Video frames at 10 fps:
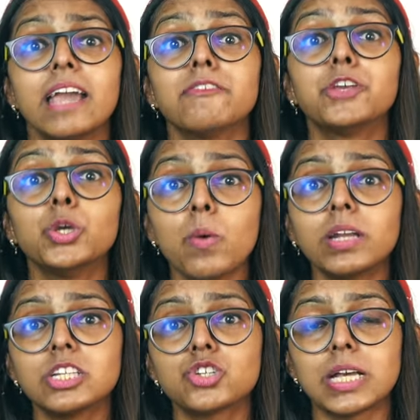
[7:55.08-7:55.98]
If you are
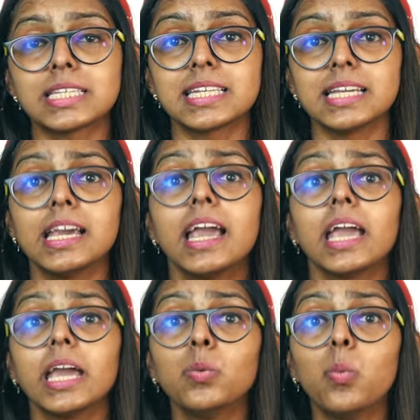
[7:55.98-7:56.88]
interested
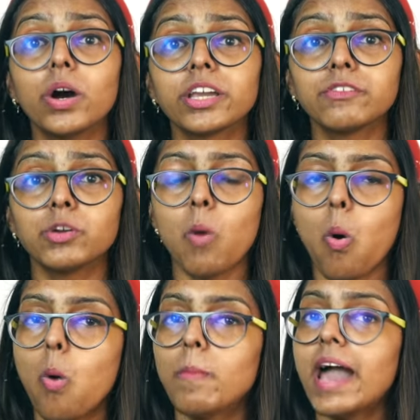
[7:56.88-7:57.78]
in working from
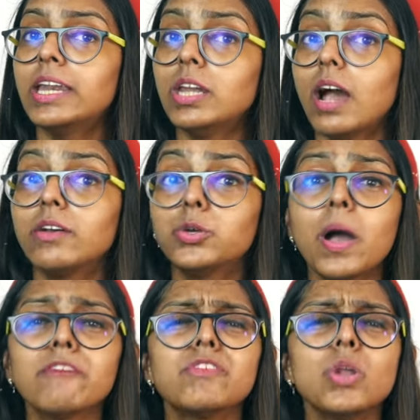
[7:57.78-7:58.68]
home and you
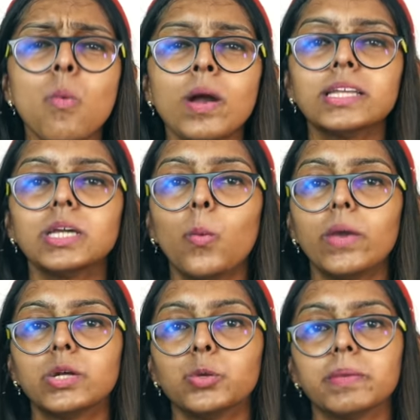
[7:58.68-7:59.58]
have no idea
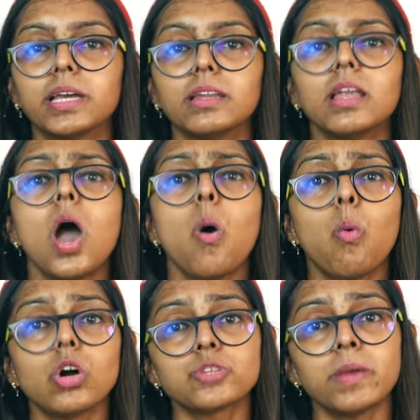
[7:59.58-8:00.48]
where to begin,
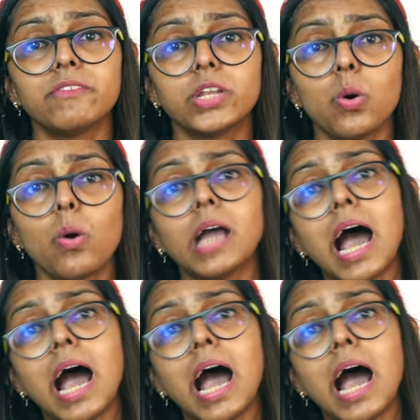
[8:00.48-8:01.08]
watch my video on